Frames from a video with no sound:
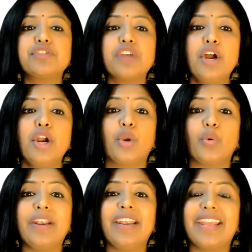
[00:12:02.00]
us
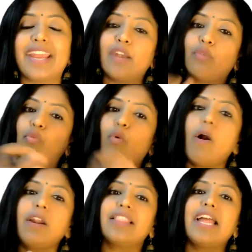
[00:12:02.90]
to indicate
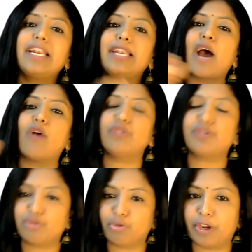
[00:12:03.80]
what that noun
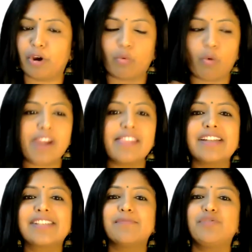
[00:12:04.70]
is doing or what
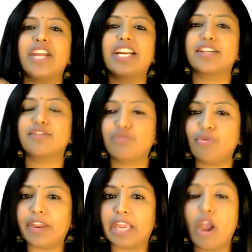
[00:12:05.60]
that subject is
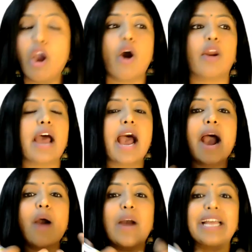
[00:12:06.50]
doing or
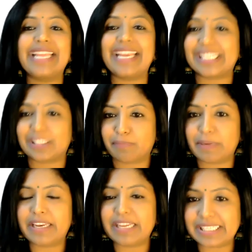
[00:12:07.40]
how are they
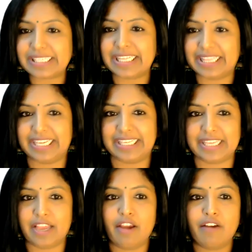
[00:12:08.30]
experiencing
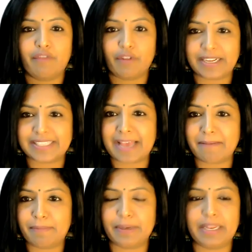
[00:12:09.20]
things. For
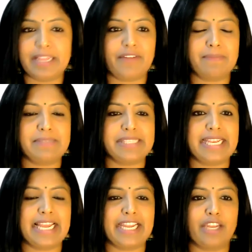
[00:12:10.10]
example, if I'm
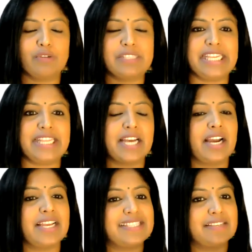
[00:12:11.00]
saying like,
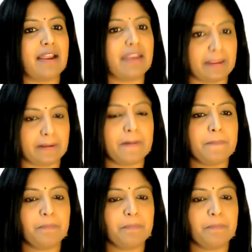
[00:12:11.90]
Sita is running.